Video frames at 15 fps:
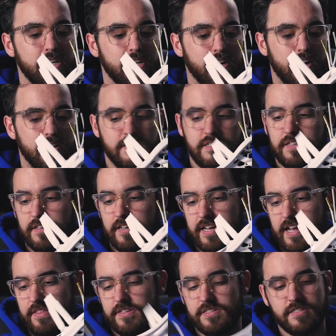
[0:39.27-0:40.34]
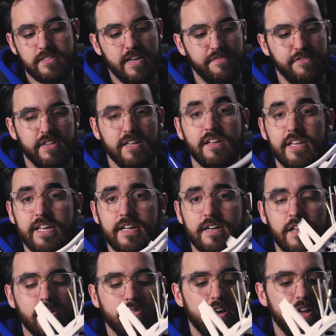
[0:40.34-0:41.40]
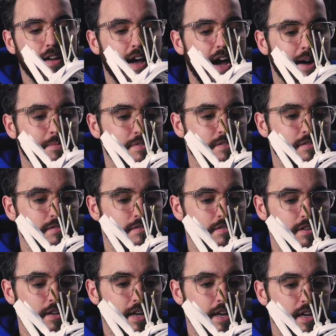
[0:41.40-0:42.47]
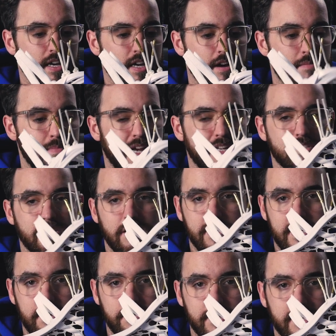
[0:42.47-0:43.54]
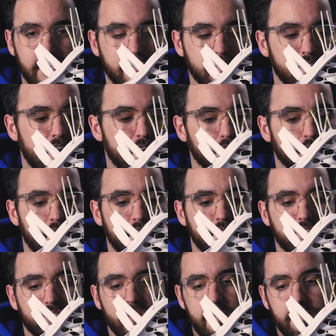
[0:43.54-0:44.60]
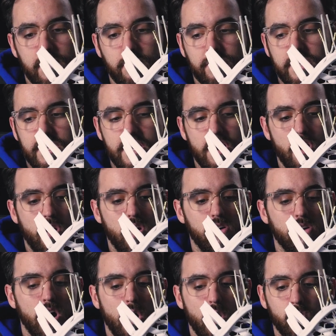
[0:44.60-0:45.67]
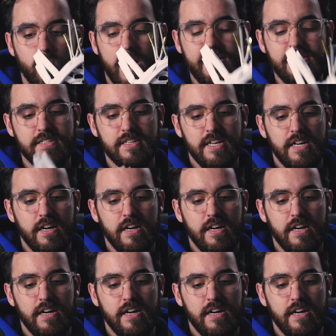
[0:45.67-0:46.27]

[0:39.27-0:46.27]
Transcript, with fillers: Uh, this is, again, this is definitely the clean colorway. Absolutely amazing looking with just that red stripe in it with the all white.